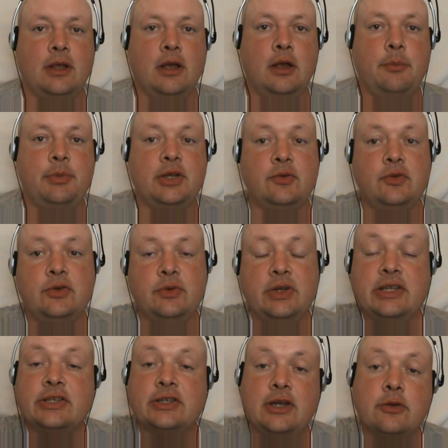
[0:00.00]
but you do
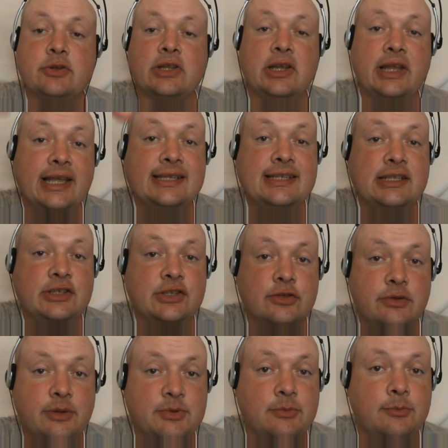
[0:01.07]
need to go to the links in the
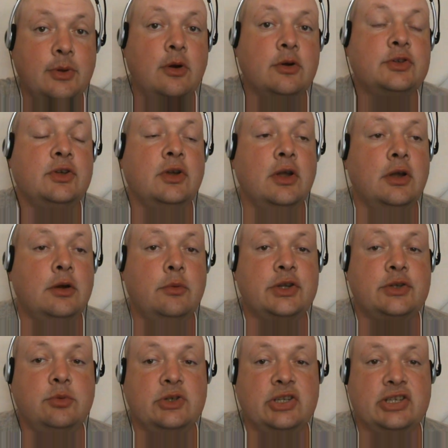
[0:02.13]
description box
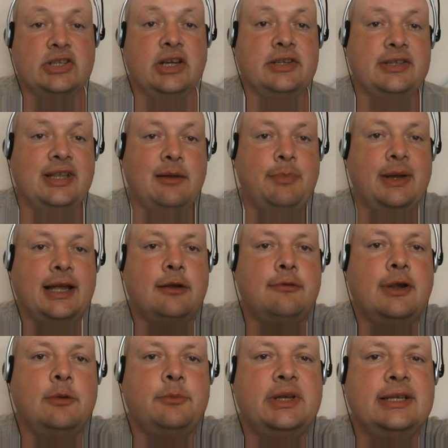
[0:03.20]
which will discuss that
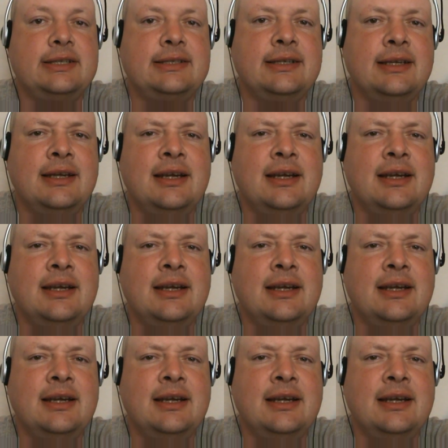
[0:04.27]
background, because,